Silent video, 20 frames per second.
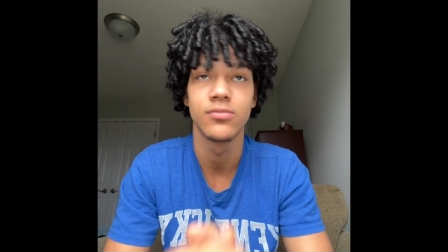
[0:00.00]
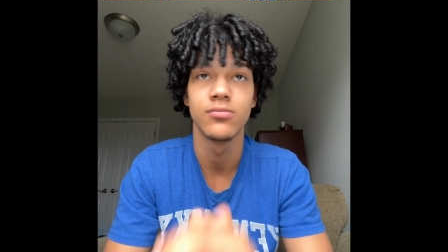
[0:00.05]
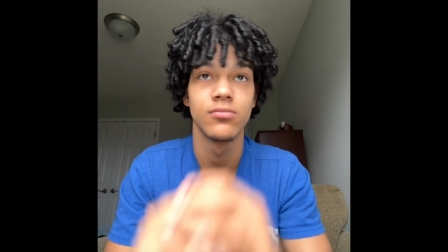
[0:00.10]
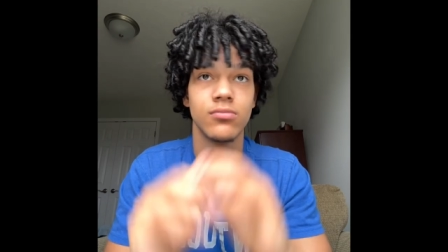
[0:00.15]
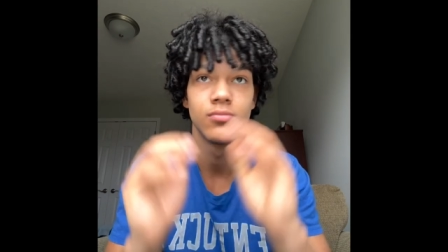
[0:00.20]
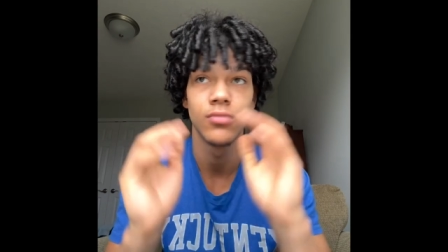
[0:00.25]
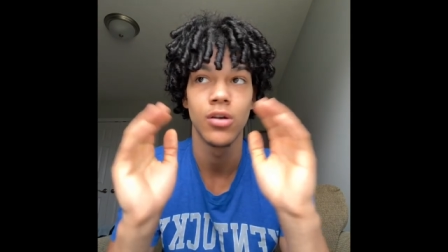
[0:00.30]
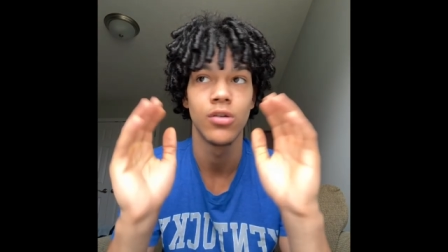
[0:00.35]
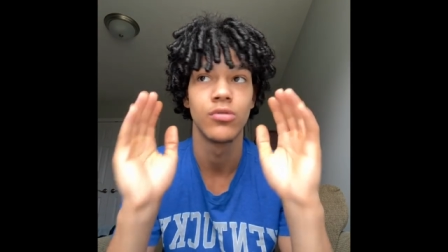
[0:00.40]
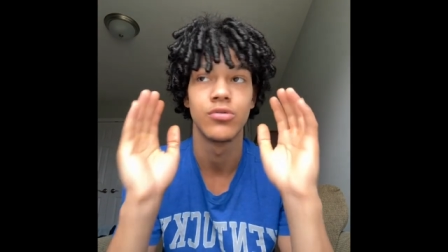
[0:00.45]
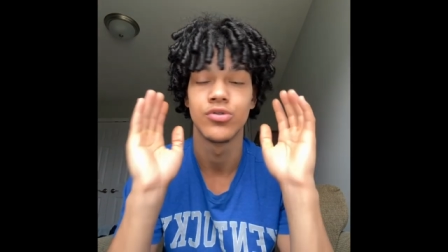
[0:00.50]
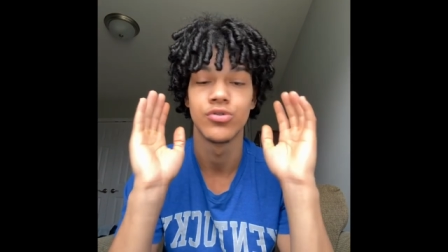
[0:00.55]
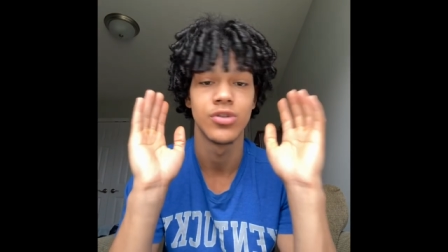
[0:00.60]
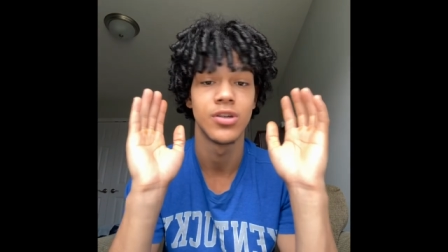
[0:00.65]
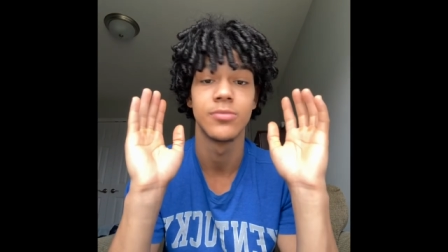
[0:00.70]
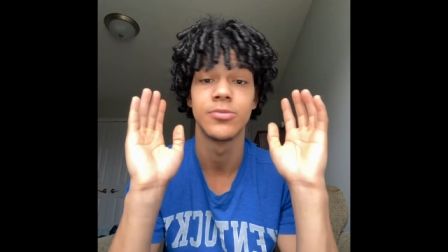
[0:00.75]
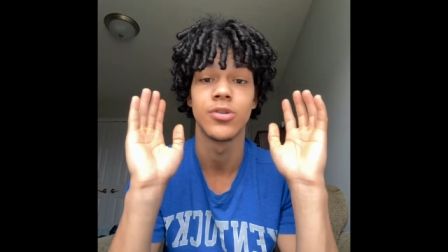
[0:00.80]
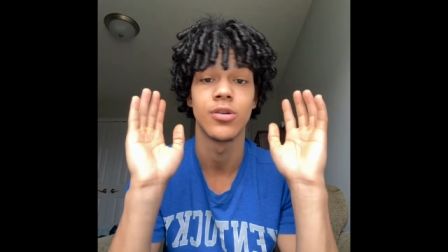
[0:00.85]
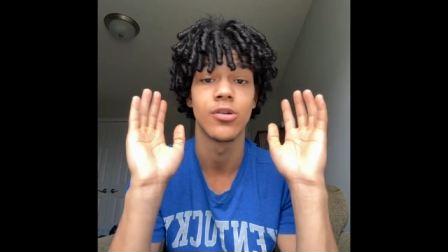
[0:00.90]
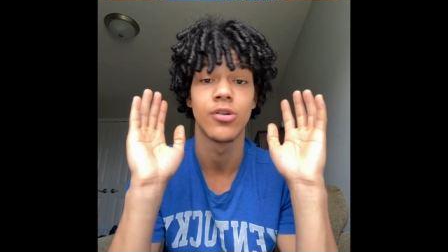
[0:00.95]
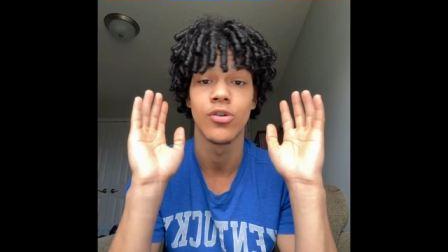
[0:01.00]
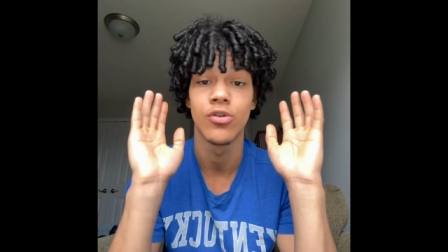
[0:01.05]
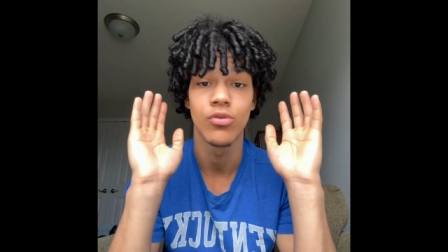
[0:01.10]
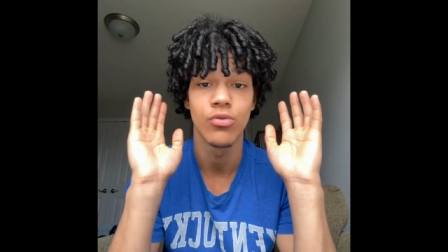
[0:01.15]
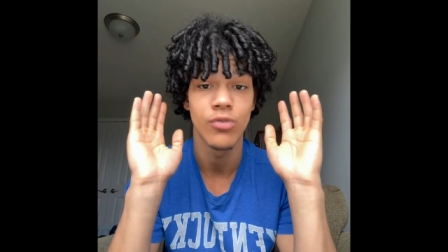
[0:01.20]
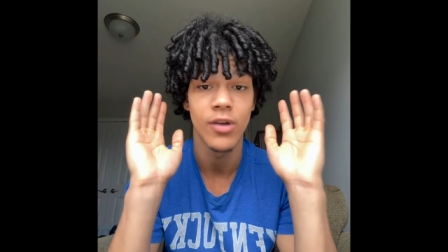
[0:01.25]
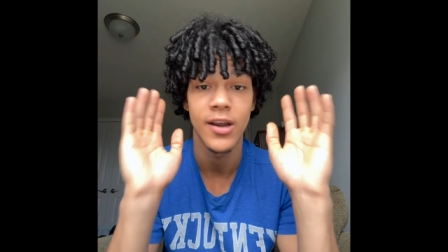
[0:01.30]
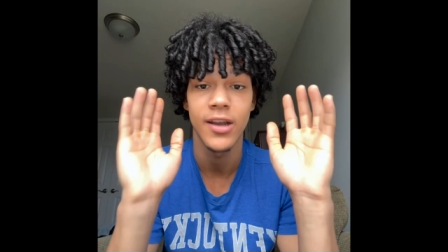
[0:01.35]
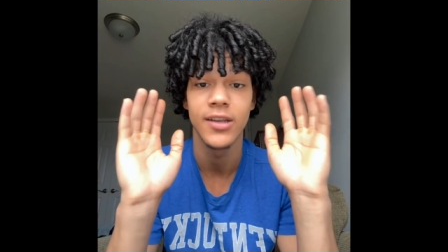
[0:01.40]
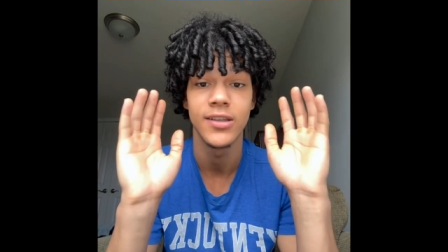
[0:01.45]
bro, dreams are
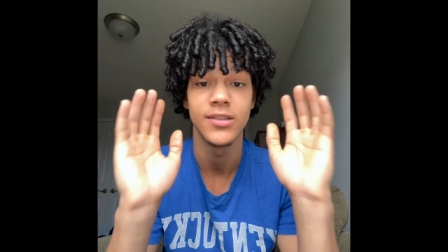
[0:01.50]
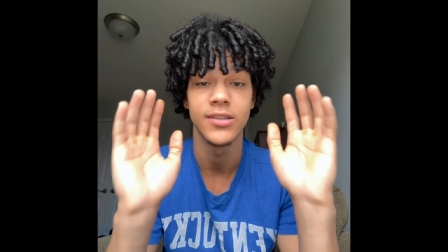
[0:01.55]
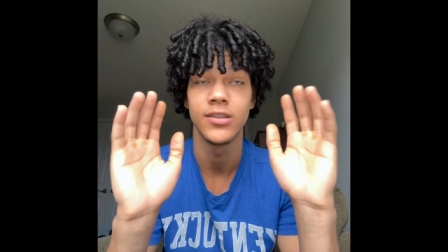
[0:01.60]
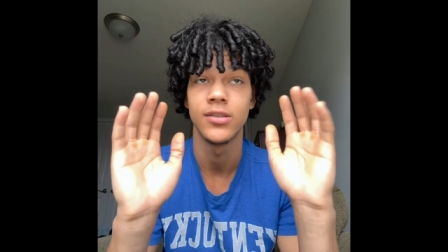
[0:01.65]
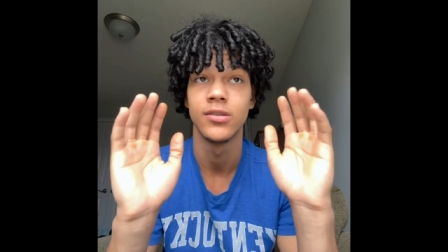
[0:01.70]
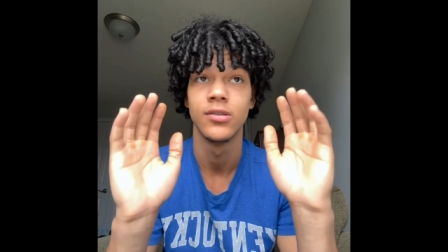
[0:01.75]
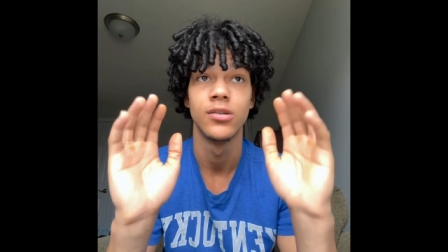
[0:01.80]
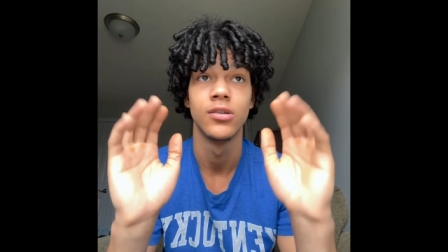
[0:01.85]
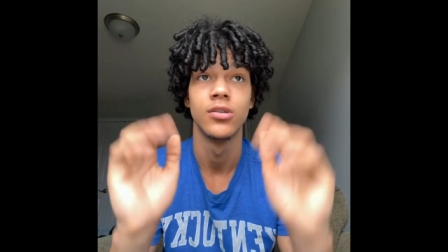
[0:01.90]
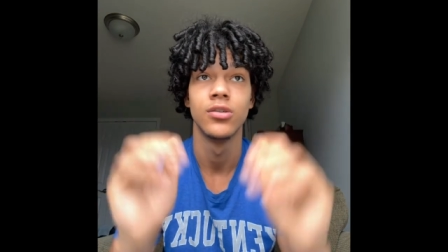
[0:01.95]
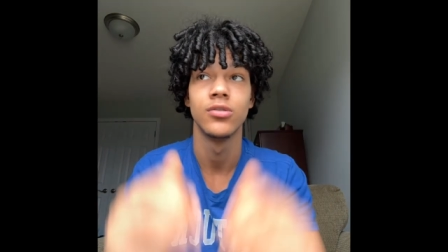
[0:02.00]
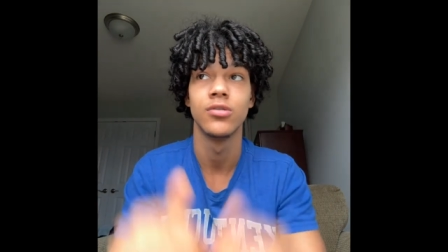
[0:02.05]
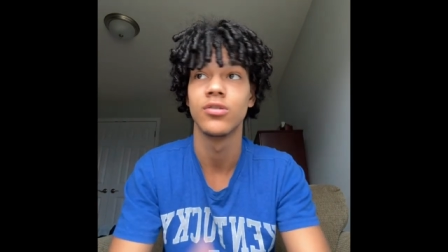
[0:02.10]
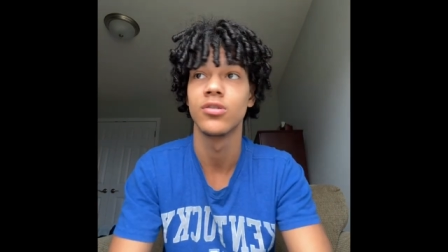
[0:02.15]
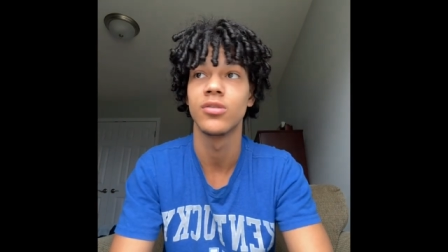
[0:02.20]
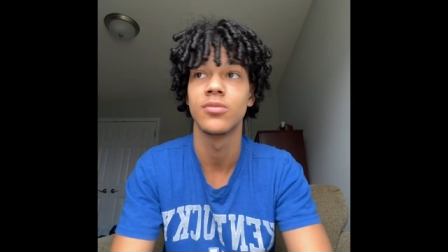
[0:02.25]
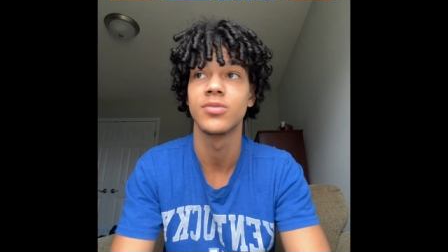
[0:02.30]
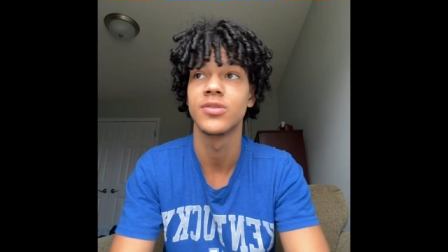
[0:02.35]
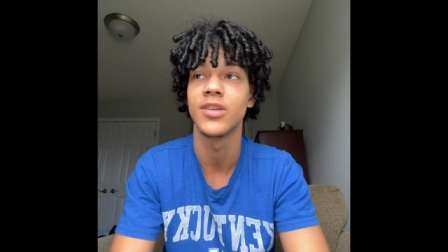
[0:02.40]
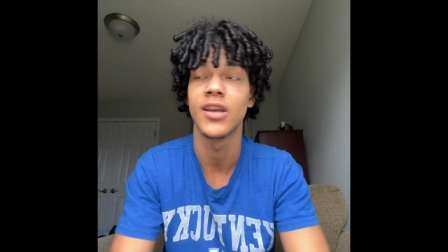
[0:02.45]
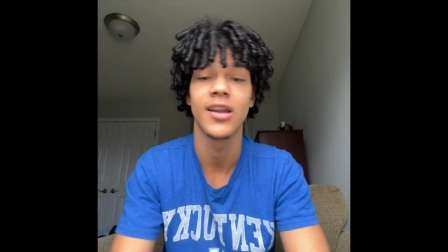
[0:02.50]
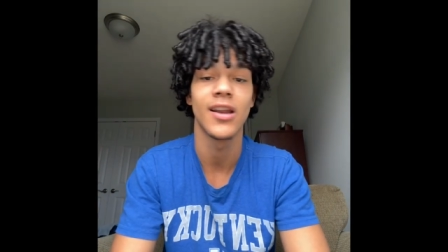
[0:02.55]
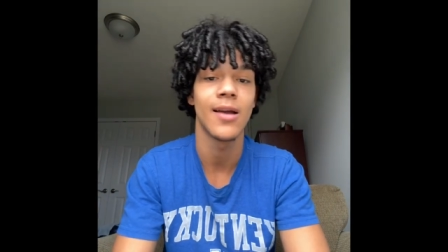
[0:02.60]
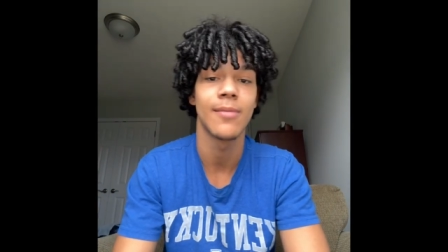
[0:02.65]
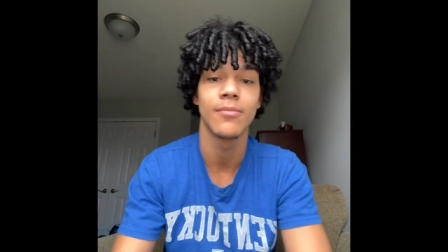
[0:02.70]
crazy. You know what I'm saying?